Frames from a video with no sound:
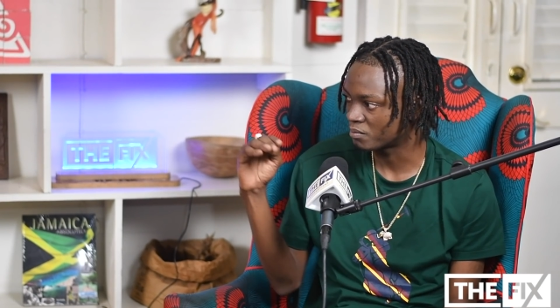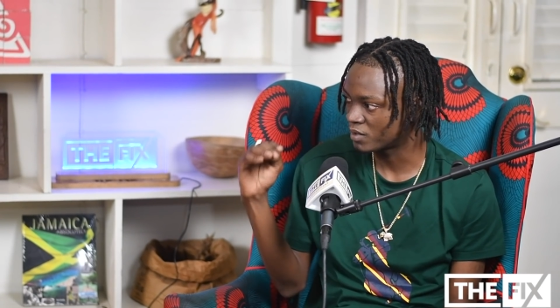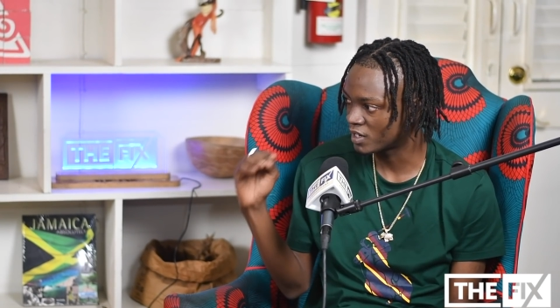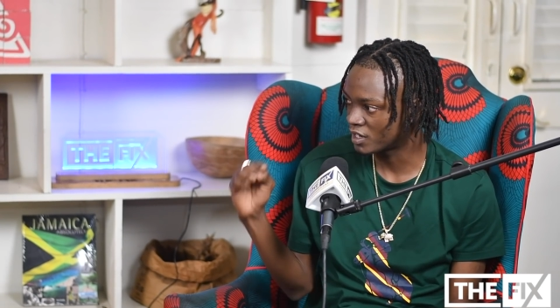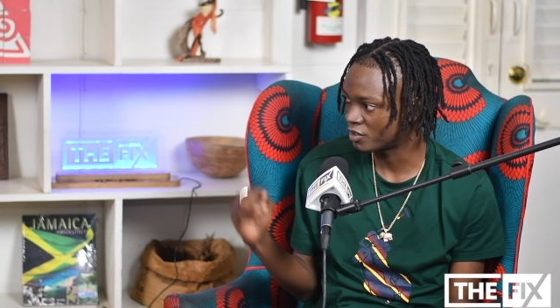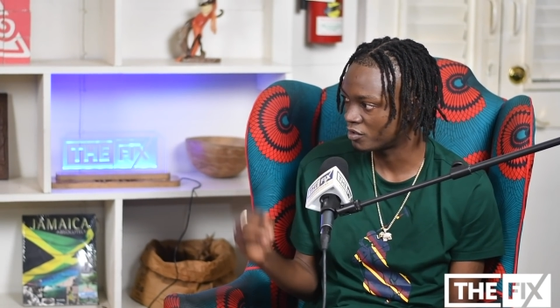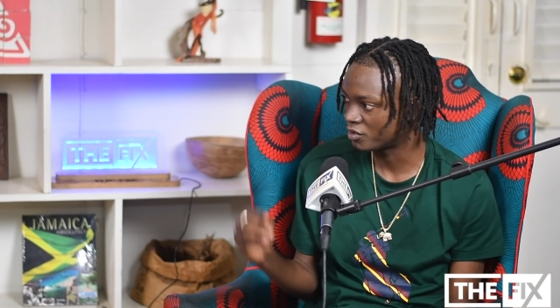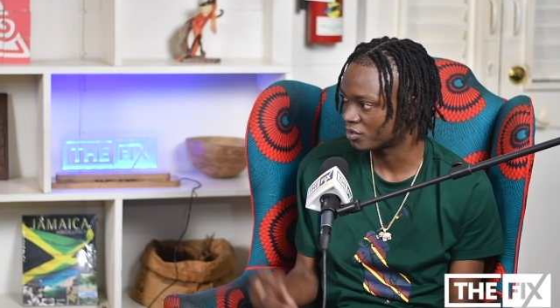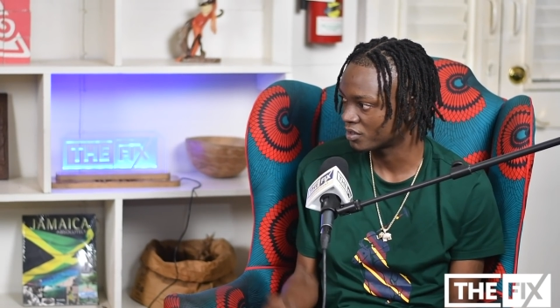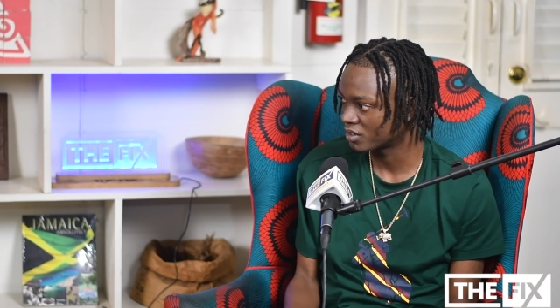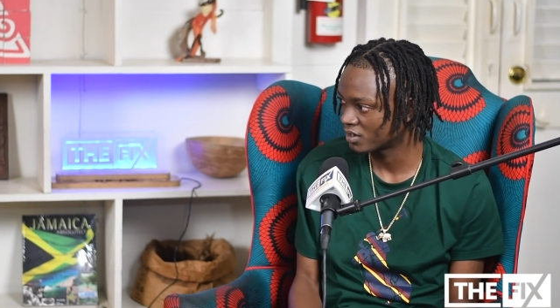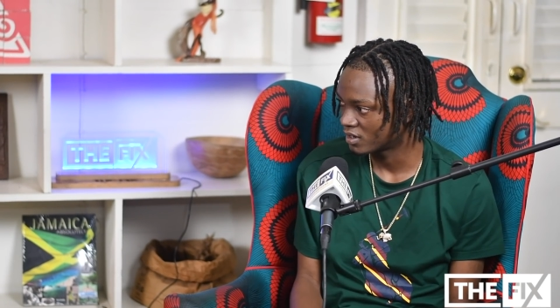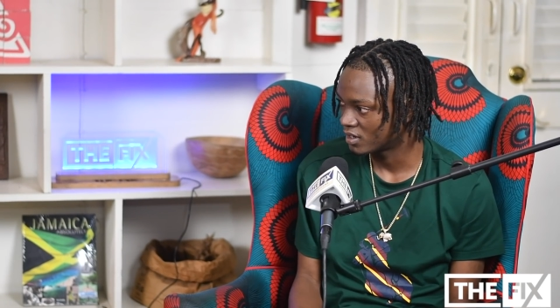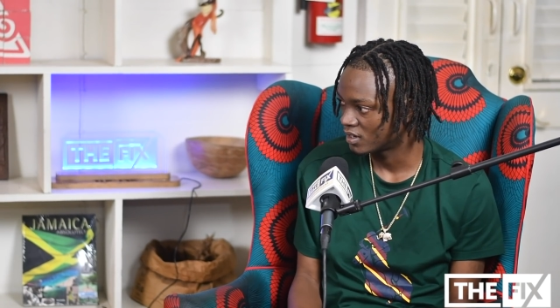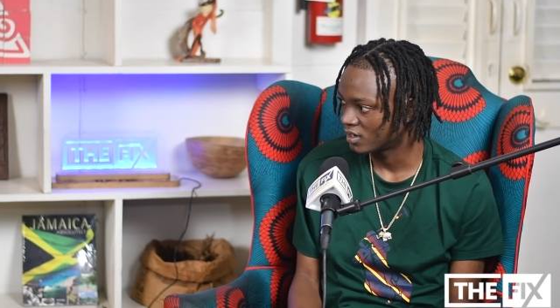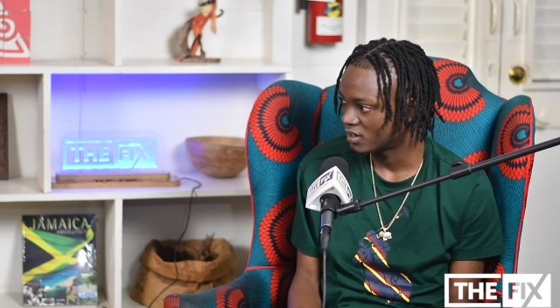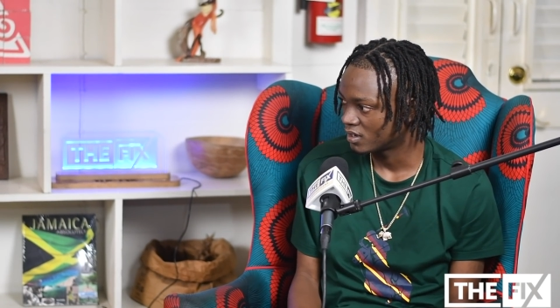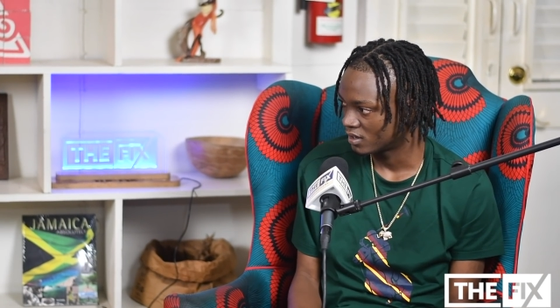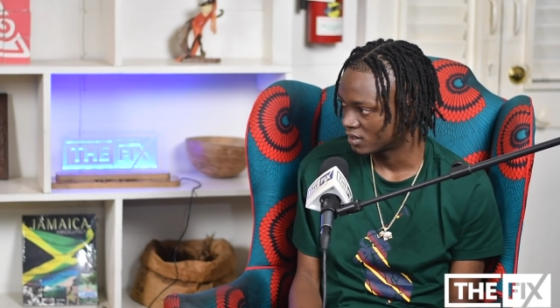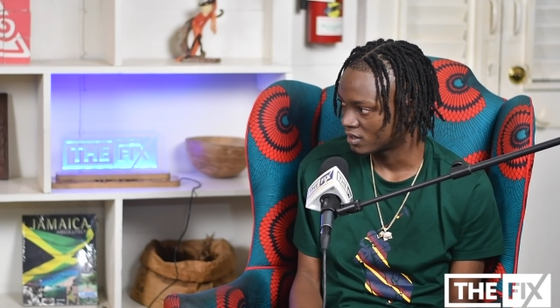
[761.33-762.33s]
planned out.
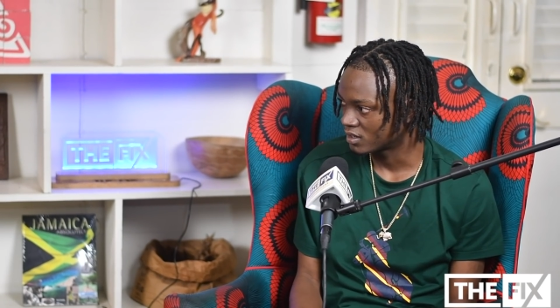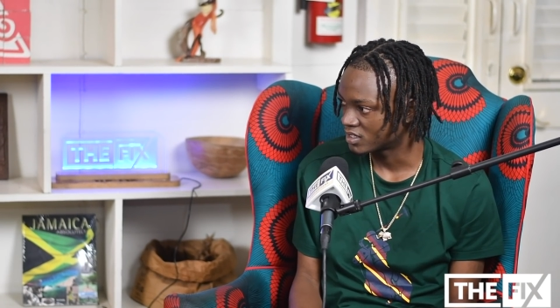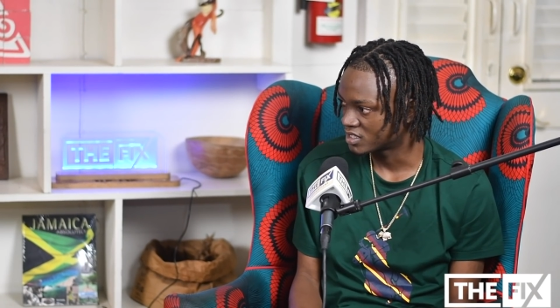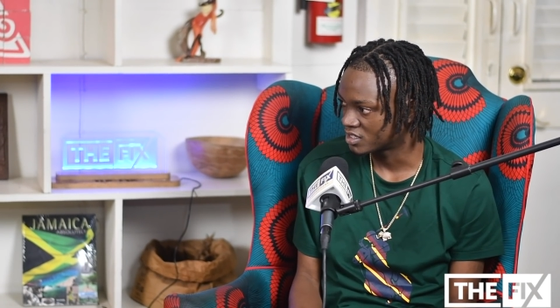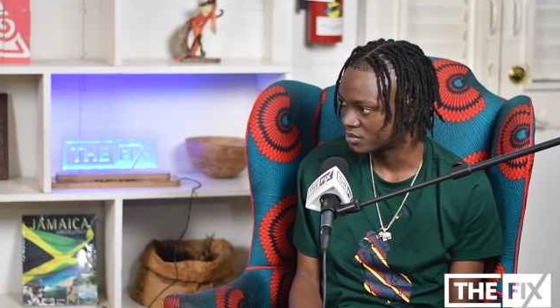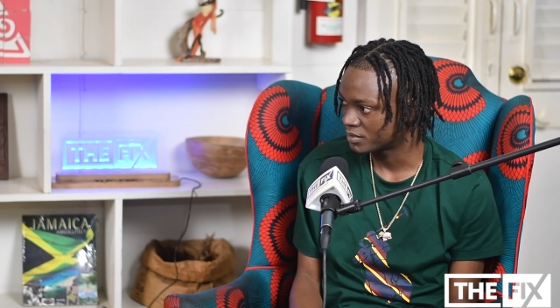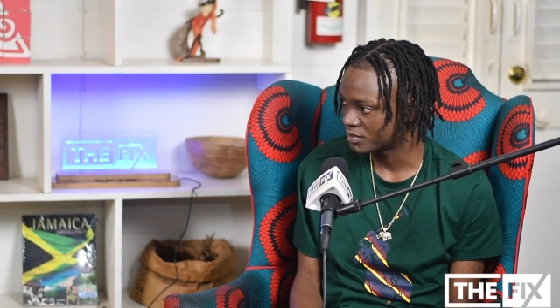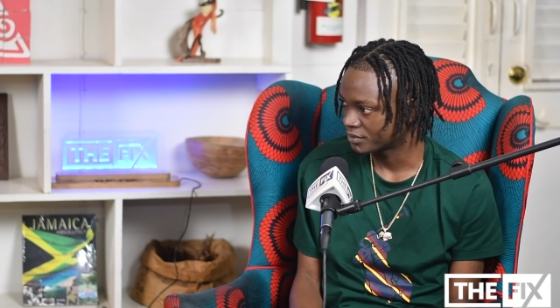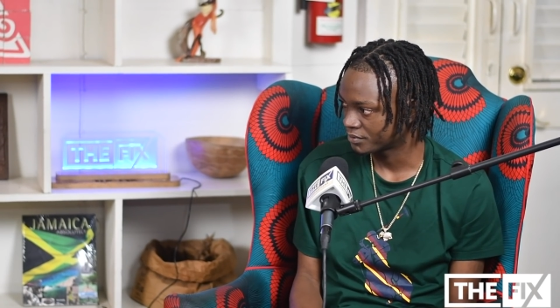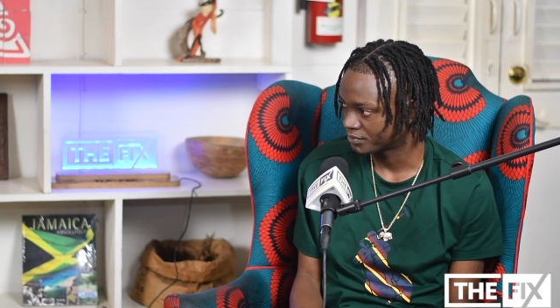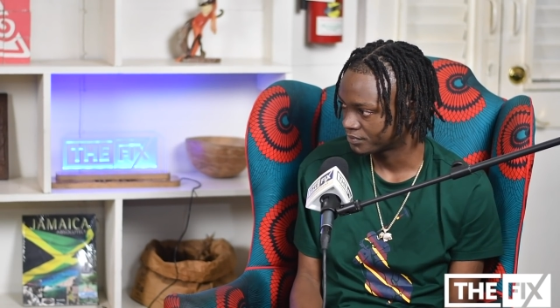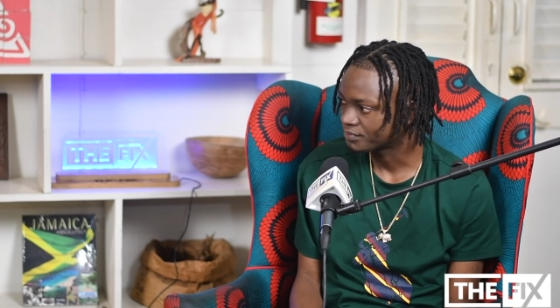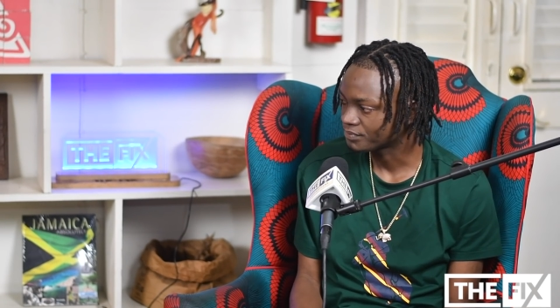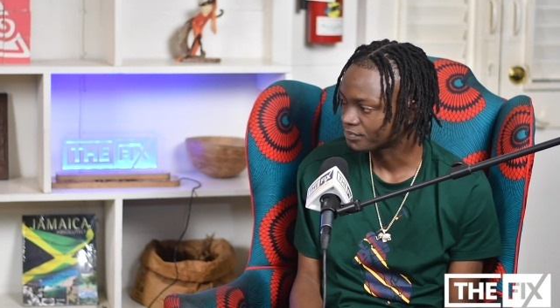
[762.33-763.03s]
Mm-hmm. You know, man.